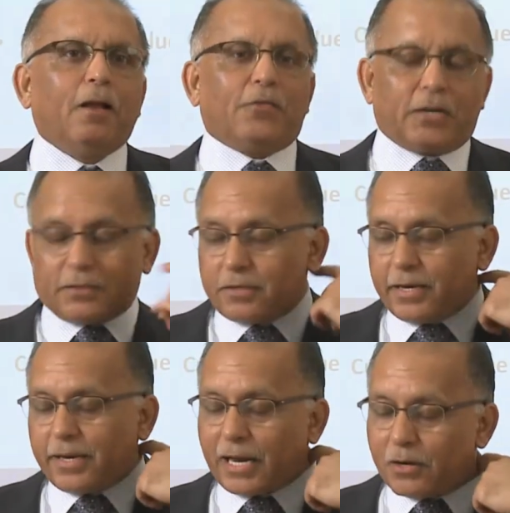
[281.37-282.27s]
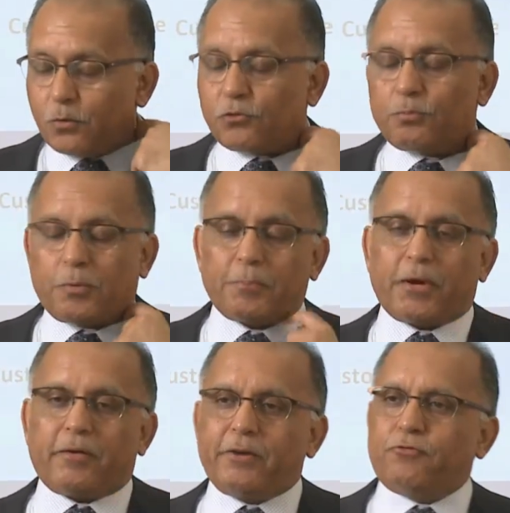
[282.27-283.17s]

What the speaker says: The other day, I was preparing